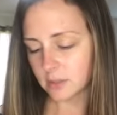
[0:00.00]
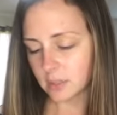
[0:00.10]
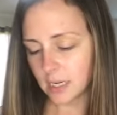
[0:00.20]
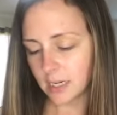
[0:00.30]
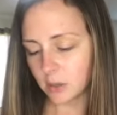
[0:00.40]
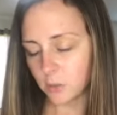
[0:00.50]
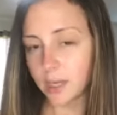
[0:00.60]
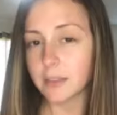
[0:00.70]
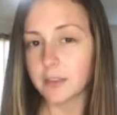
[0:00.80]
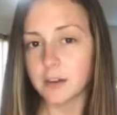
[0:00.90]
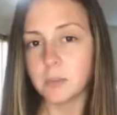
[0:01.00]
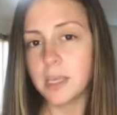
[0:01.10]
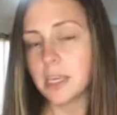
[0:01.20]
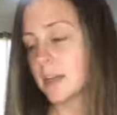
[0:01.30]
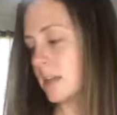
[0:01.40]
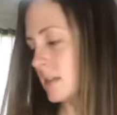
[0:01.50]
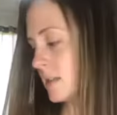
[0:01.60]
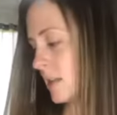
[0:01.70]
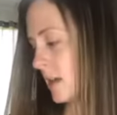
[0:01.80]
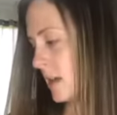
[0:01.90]
kind of quick though because
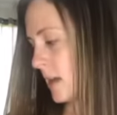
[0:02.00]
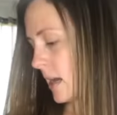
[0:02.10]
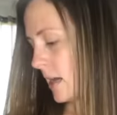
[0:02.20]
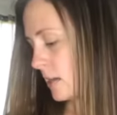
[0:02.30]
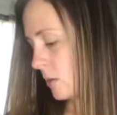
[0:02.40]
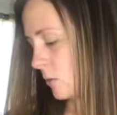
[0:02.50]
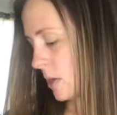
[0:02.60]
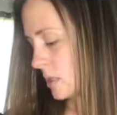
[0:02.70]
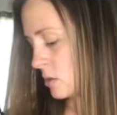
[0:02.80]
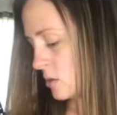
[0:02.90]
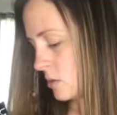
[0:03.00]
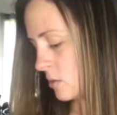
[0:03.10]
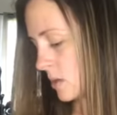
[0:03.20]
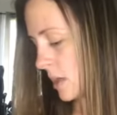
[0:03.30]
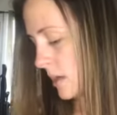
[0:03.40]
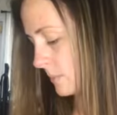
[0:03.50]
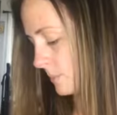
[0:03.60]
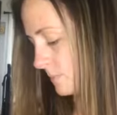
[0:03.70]
I know we do, um,